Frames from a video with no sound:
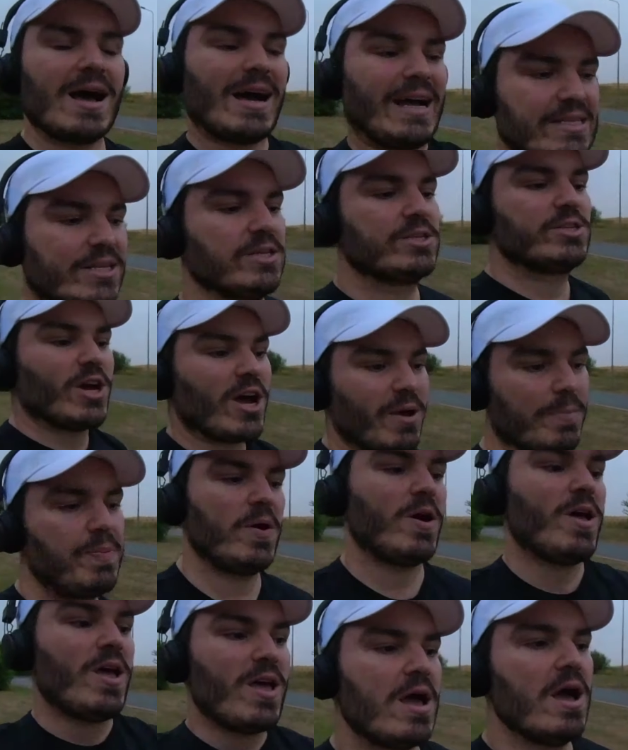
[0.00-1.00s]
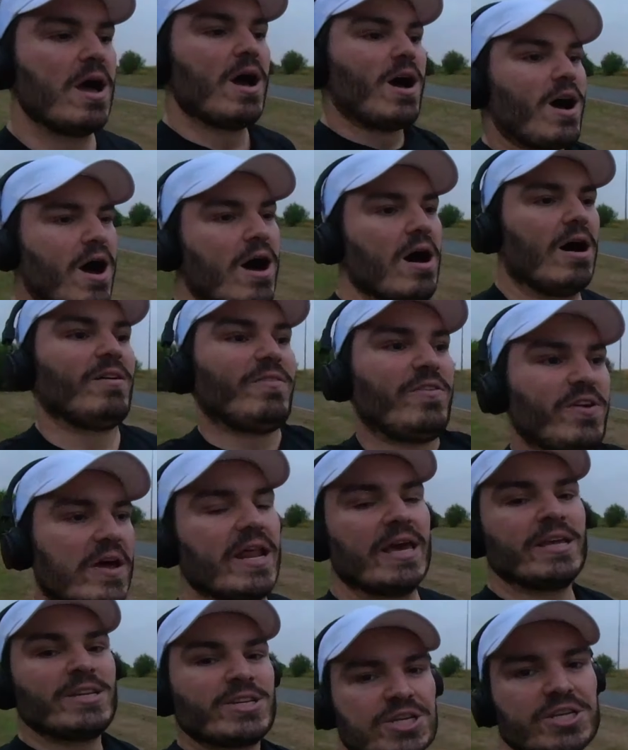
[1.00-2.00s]
at the top of
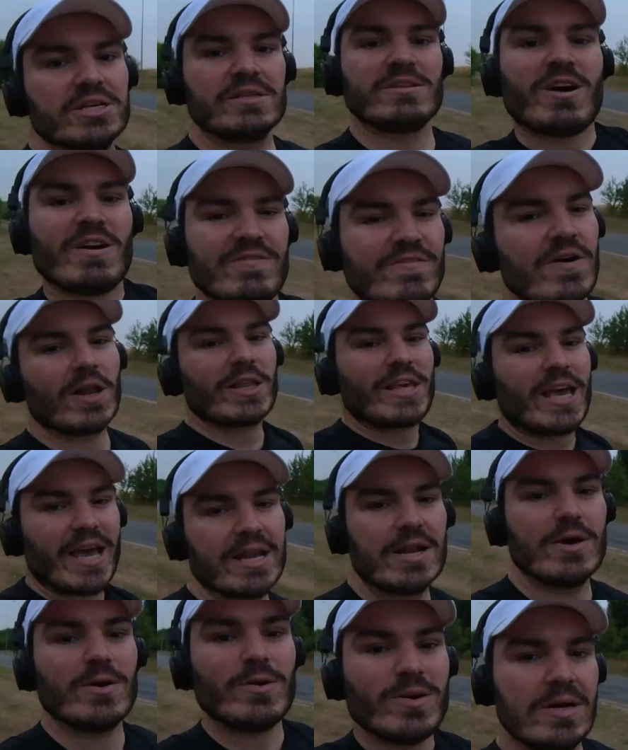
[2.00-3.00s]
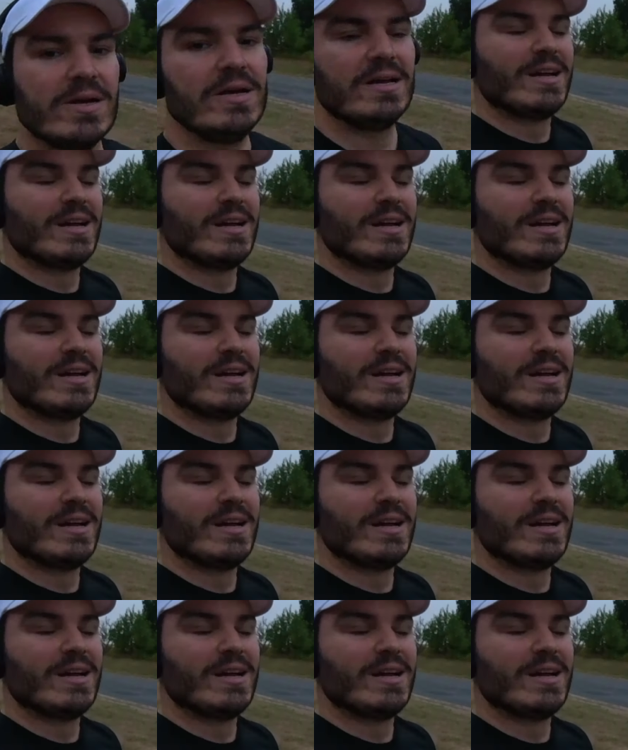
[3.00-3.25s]
an ancient volcano